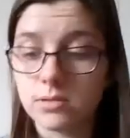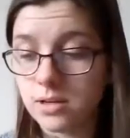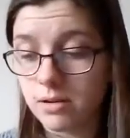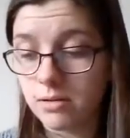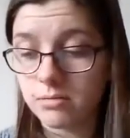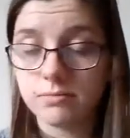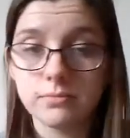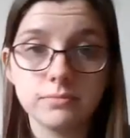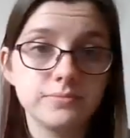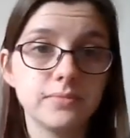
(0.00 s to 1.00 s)
so
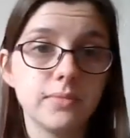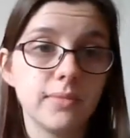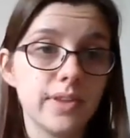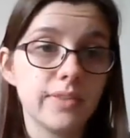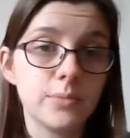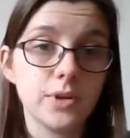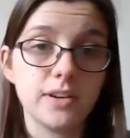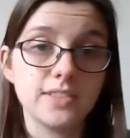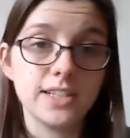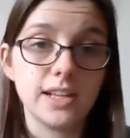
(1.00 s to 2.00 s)
I think I'm gonna
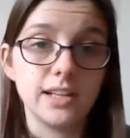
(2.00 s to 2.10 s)
have to sell